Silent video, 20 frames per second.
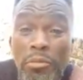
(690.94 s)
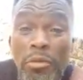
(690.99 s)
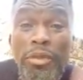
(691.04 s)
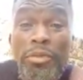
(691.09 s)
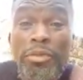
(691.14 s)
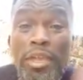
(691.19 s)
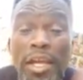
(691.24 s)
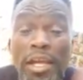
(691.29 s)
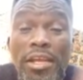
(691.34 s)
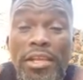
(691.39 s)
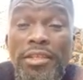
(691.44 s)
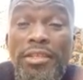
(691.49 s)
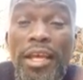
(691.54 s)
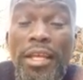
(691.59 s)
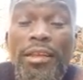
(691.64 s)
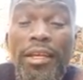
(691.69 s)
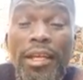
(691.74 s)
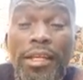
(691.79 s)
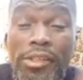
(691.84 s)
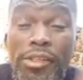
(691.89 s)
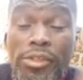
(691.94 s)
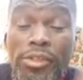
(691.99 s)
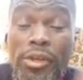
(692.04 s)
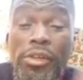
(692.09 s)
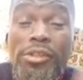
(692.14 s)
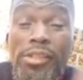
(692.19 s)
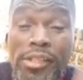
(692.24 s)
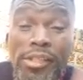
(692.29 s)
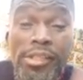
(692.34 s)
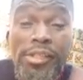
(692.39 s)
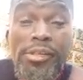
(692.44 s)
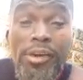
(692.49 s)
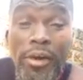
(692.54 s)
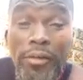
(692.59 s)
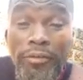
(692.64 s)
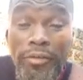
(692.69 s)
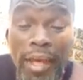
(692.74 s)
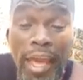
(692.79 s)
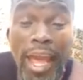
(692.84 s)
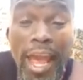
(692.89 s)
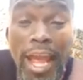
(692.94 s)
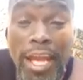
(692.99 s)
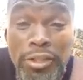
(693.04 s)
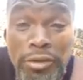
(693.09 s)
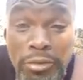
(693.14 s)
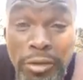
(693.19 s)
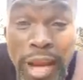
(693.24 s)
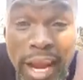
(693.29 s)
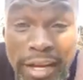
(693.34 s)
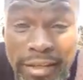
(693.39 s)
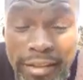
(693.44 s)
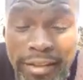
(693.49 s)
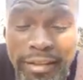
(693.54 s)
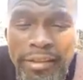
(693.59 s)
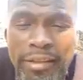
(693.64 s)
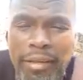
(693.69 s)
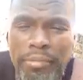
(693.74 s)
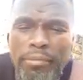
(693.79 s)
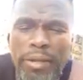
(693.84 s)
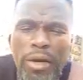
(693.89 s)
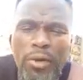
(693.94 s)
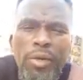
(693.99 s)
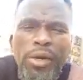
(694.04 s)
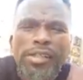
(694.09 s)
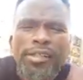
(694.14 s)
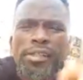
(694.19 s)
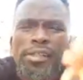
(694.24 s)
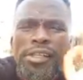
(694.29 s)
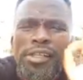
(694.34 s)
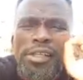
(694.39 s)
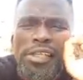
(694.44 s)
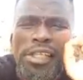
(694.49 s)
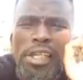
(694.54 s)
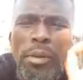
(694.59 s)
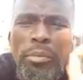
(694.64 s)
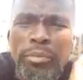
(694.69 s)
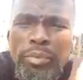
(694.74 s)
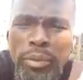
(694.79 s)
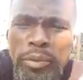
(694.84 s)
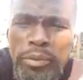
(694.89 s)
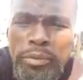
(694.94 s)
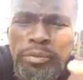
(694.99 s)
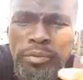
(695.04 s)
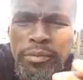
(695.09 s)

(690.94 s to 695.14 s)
these are the resources of the educated. My question is simple.